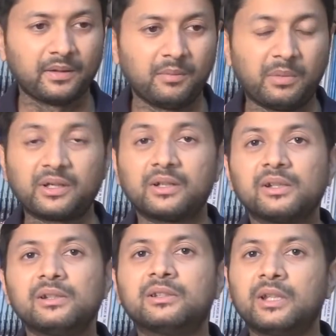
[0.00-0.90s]
But
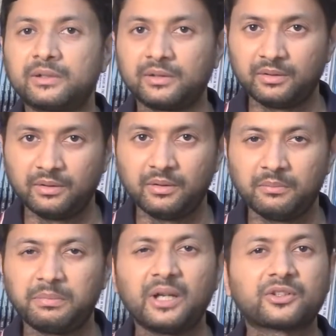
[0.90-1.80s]
until then,
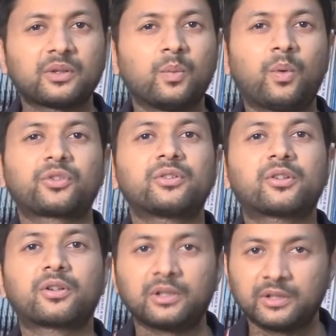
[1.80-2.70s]
Pastor
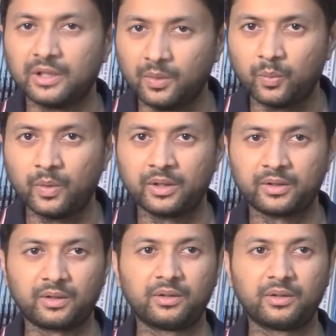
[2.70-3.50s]
wasn't really aware